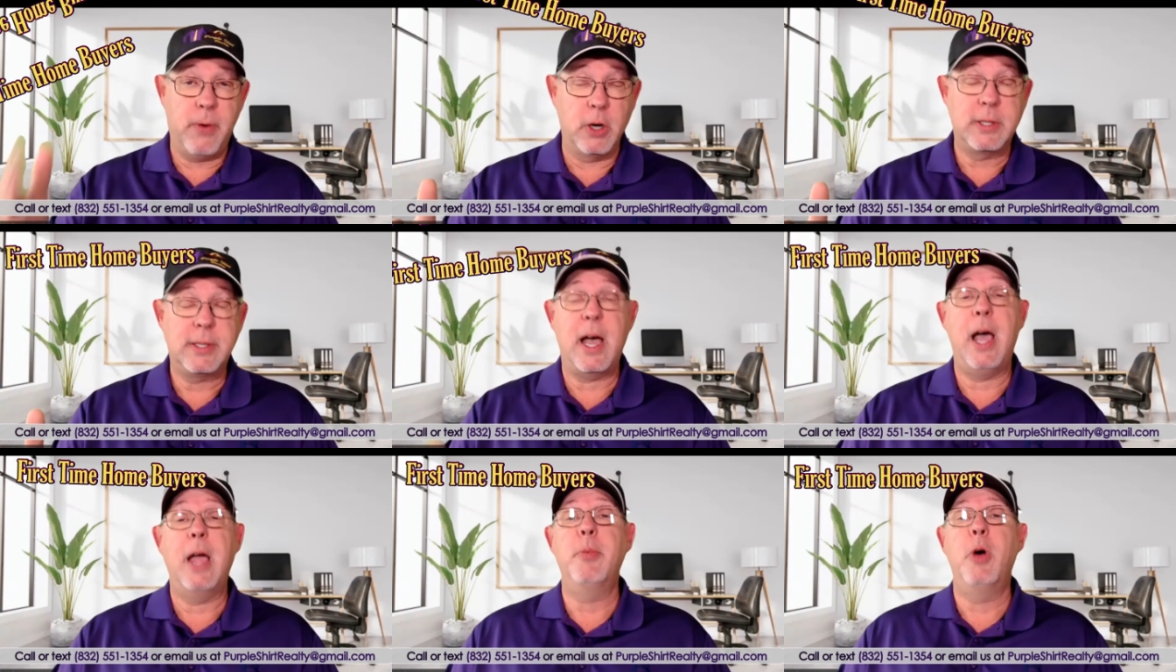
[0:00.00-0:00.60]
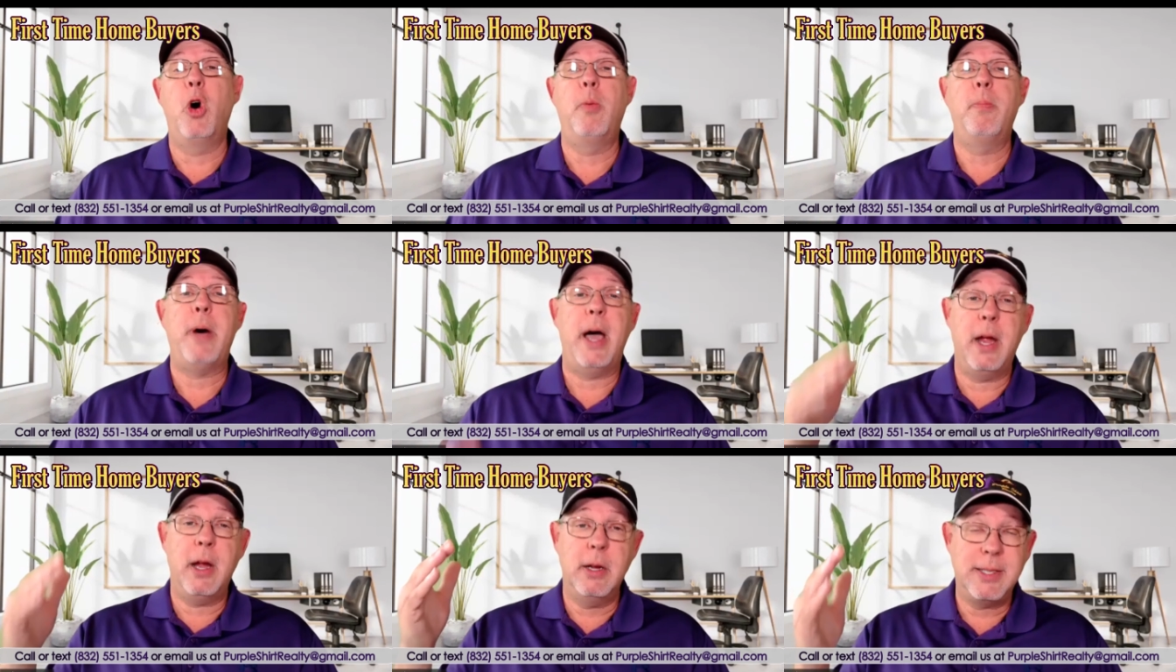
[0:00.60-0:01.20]
First time home
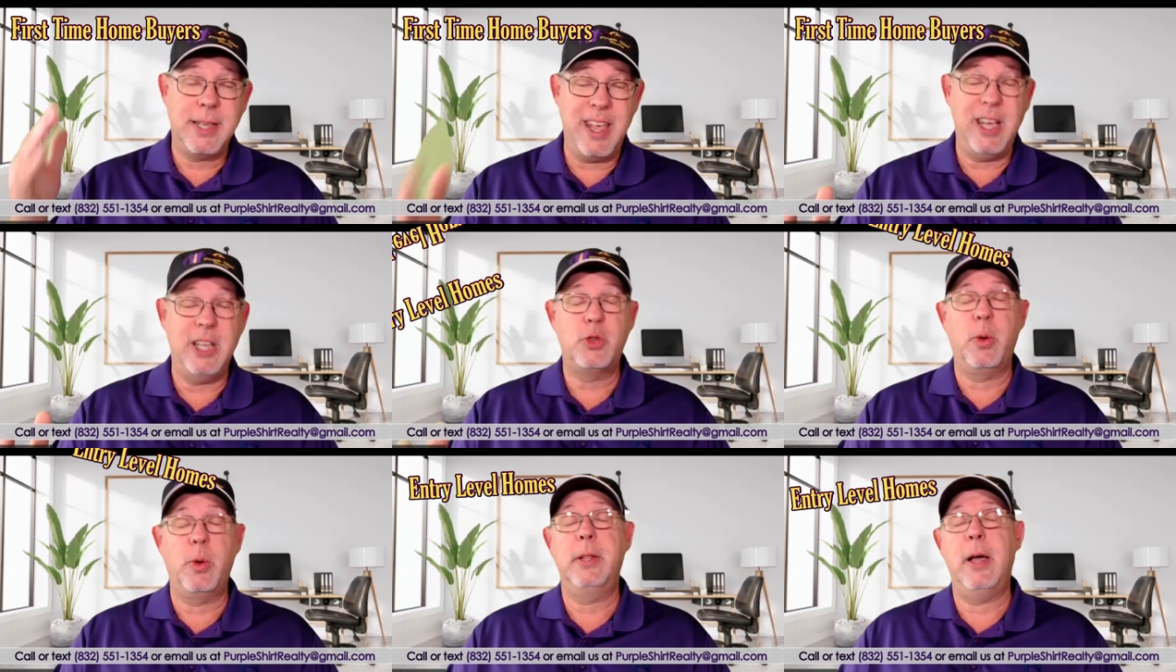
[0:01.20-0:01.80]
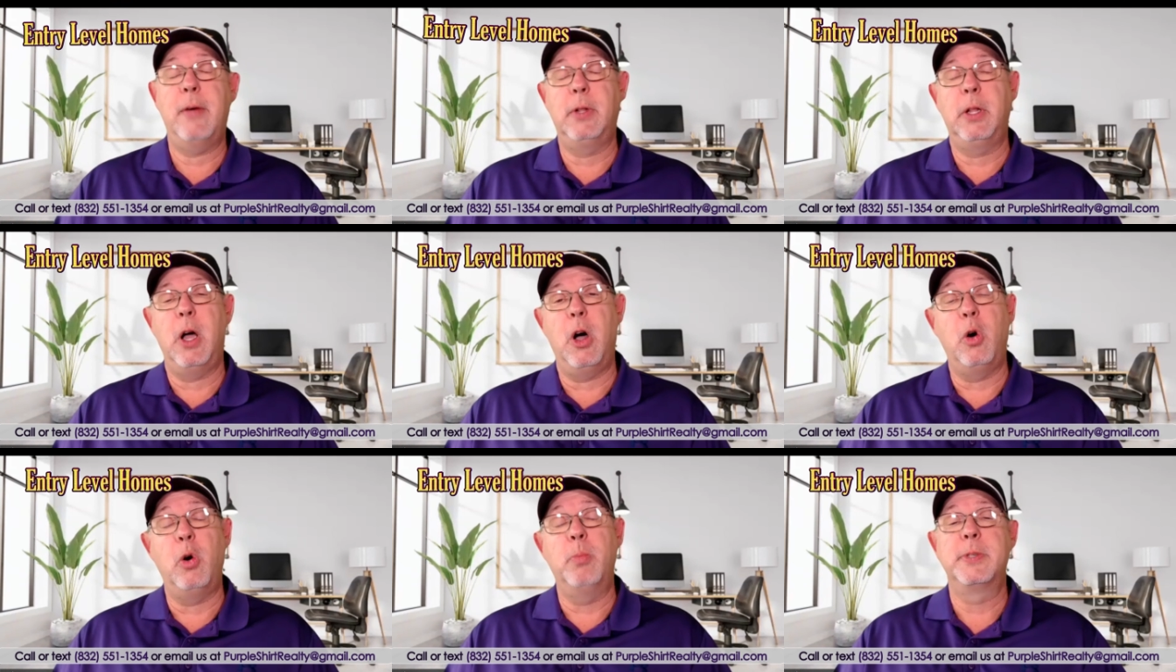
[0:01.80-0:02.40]
buyers, entry
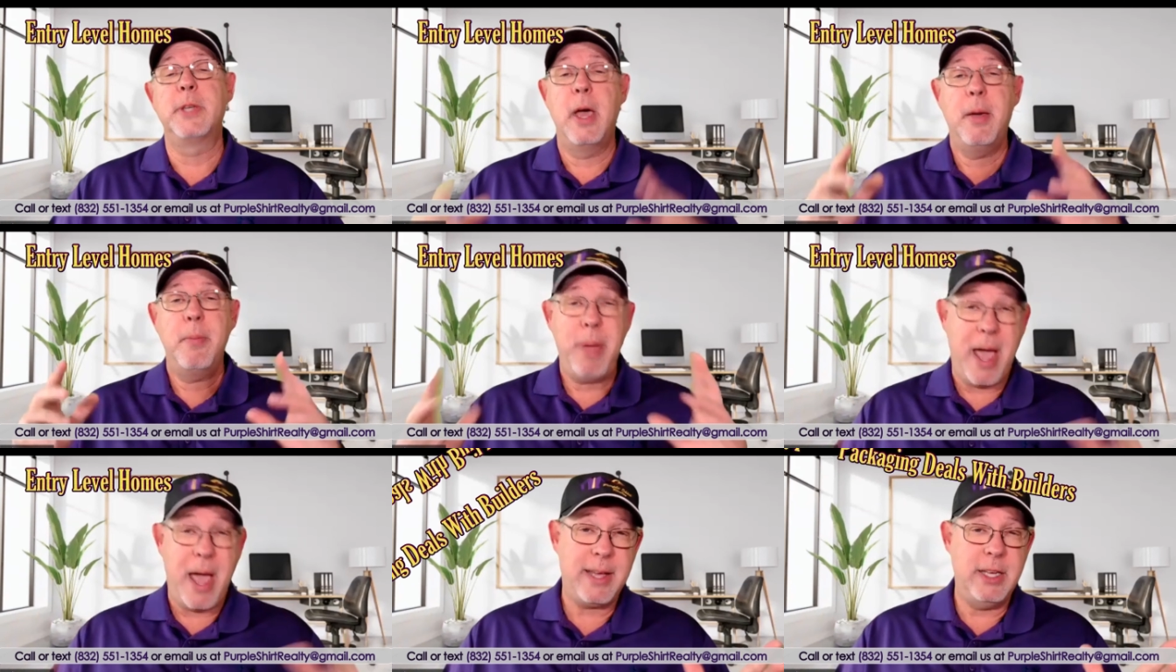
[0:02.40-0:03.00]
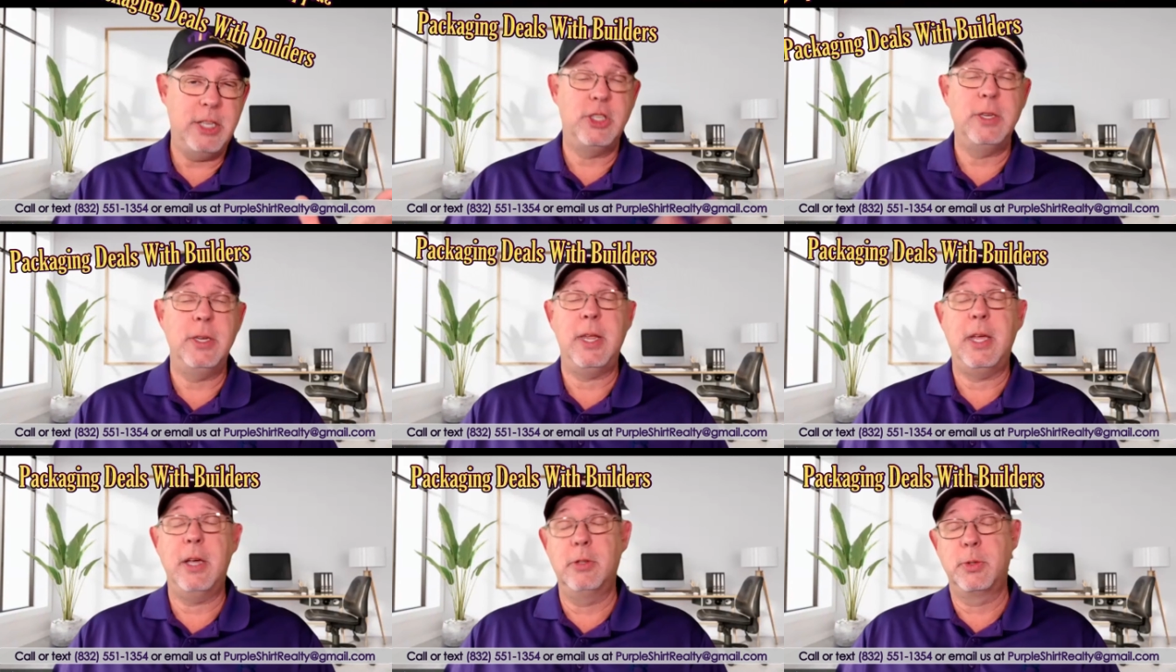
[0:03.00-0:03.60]
level homes,
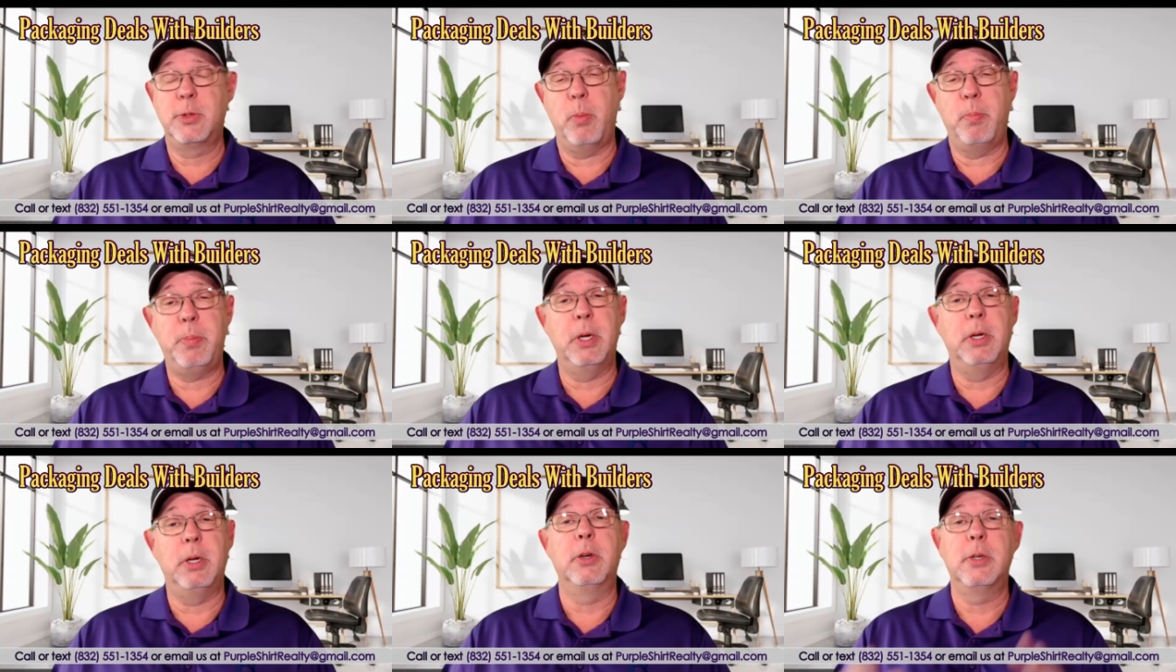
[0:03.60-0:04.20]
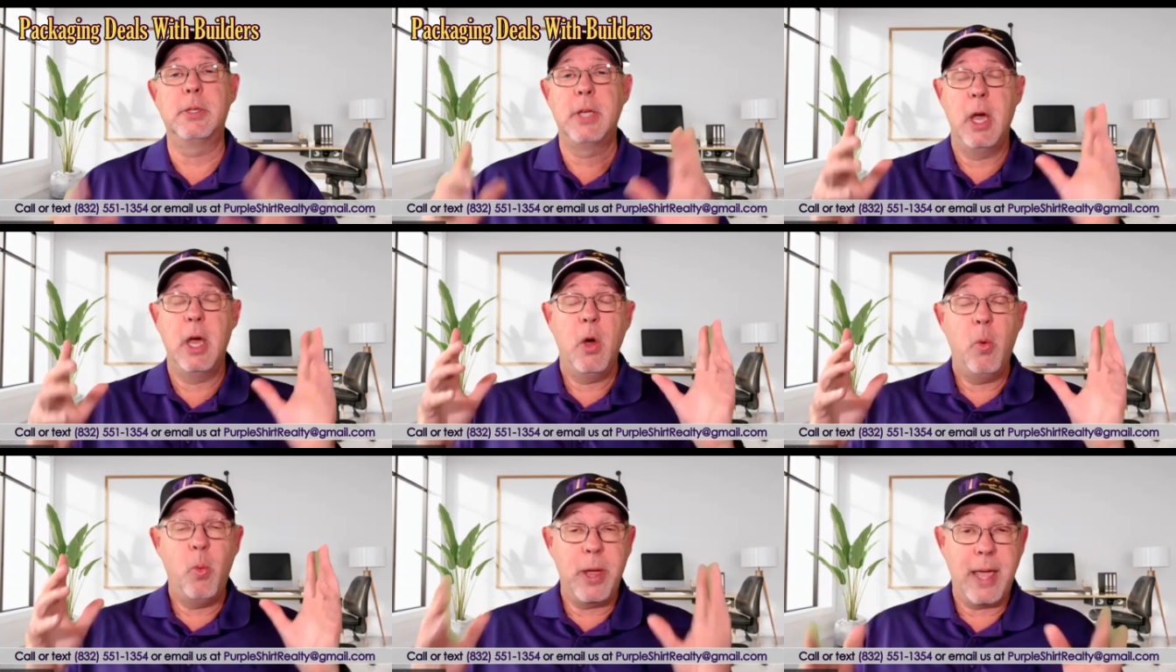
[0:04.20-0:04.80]
packaging deals with builders.
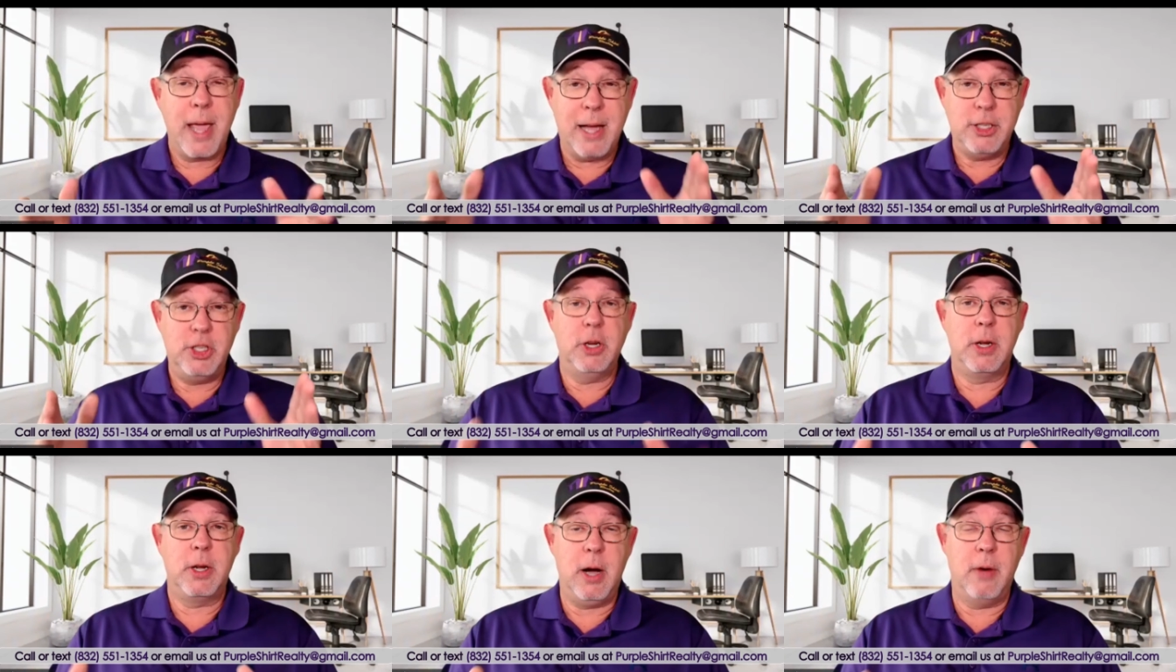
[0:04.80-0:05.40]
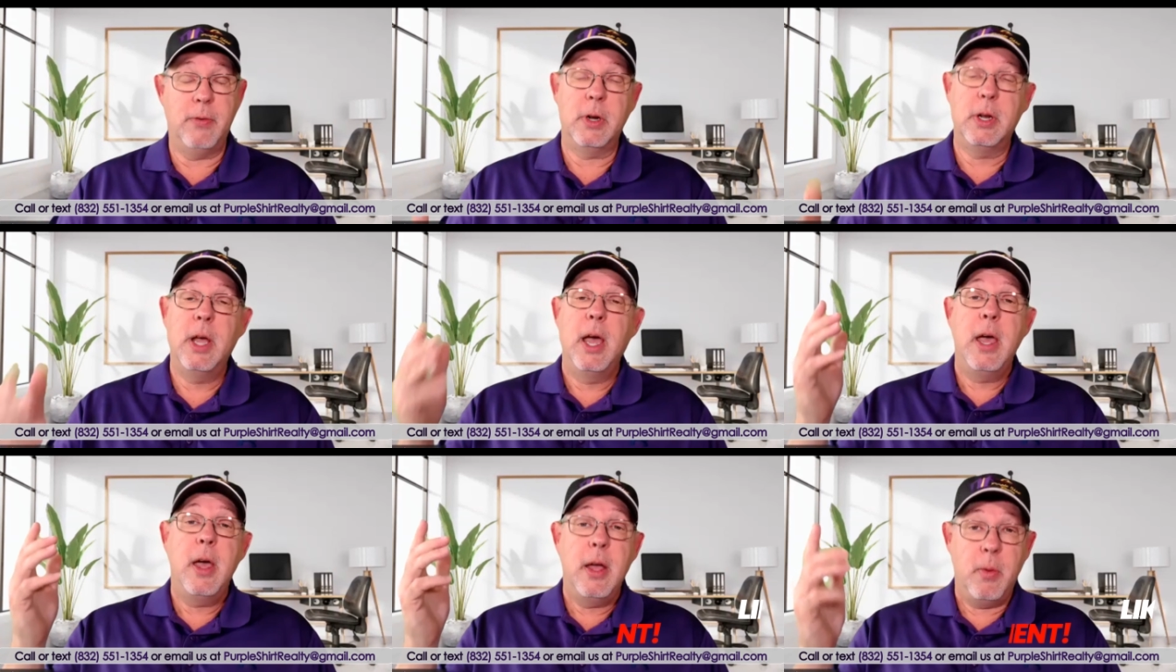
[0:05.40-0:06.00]
We got you covered.
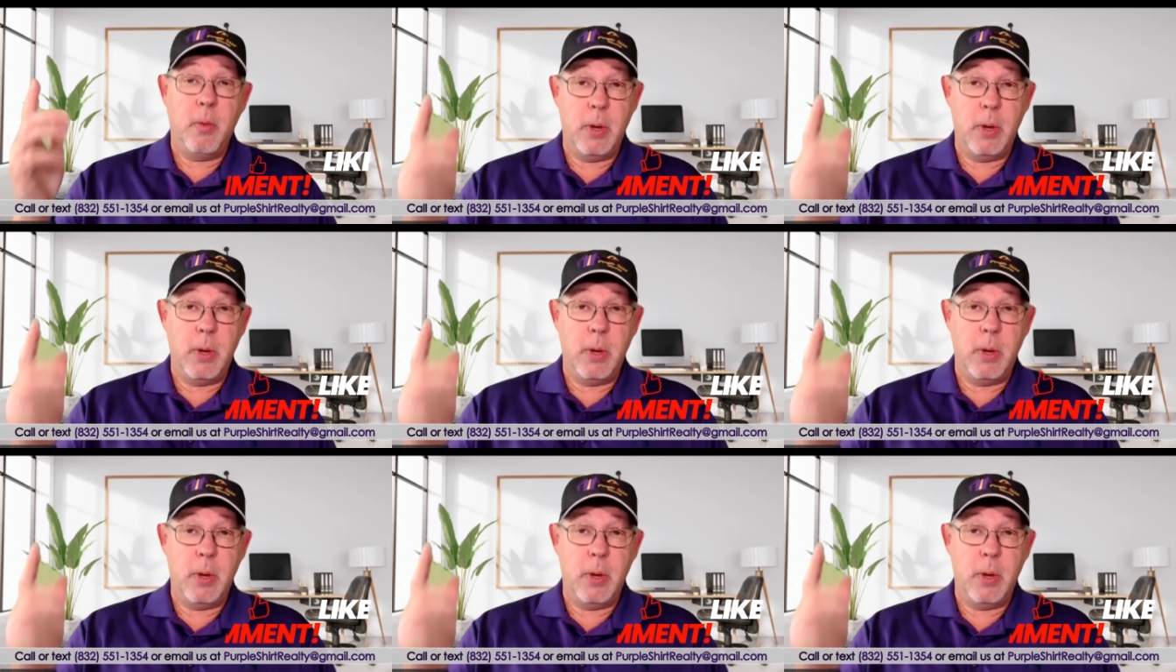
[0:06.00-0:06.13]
